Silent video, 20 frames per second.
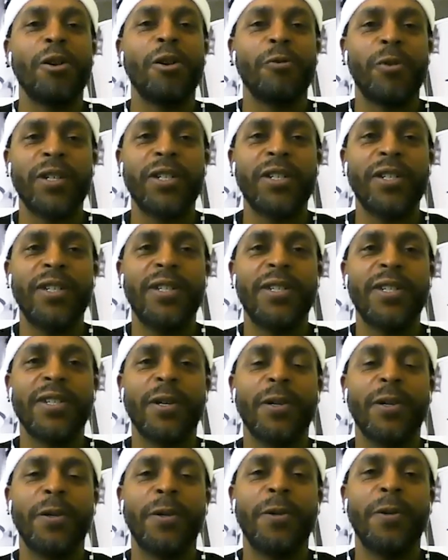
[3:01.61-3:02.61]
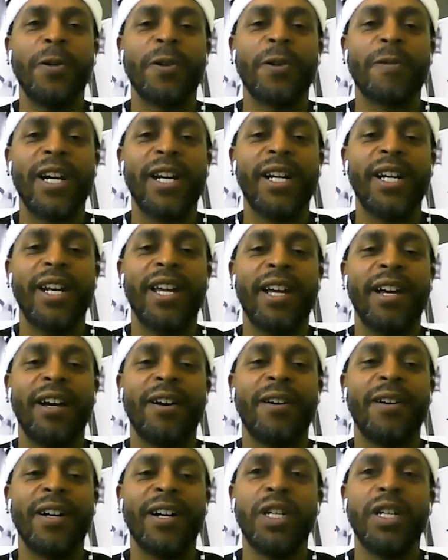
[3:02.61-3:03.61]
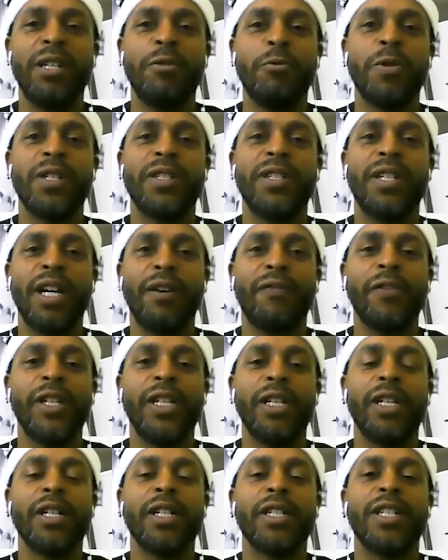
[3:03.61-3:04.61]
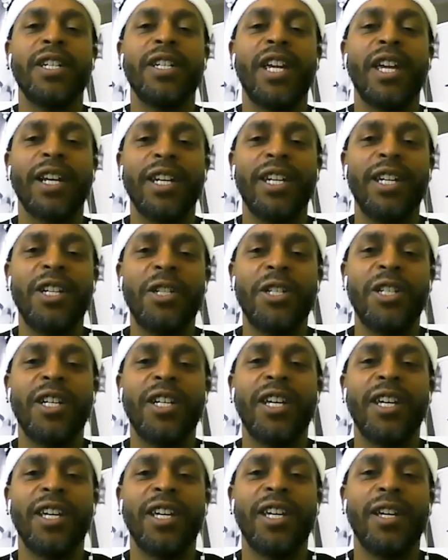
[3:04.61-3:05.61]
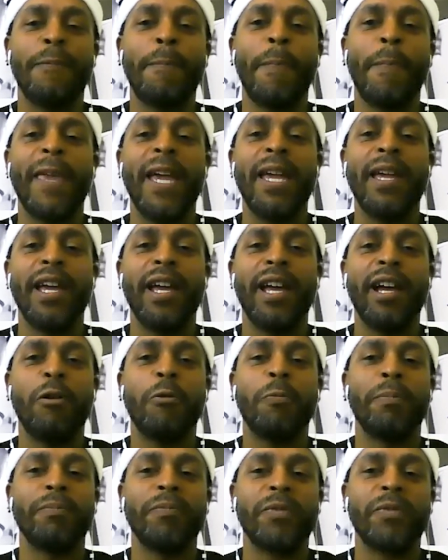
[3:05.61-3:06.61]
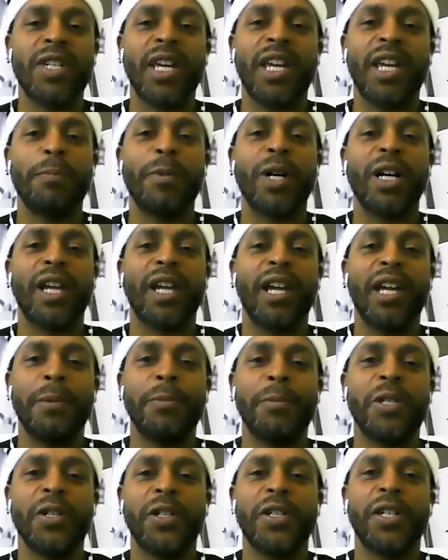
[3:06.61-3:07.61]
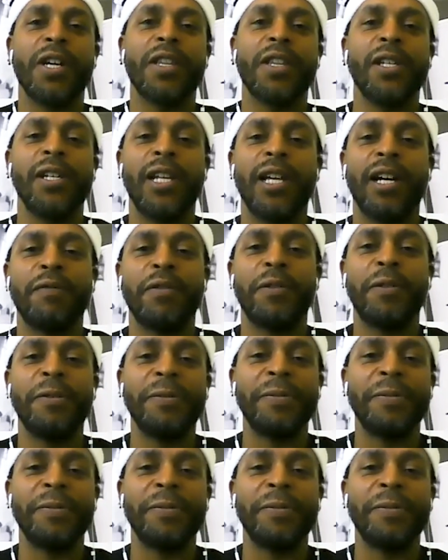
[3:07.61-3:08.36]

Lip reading: rest his soul right now. He was definitely a technician and helped take my game to another level.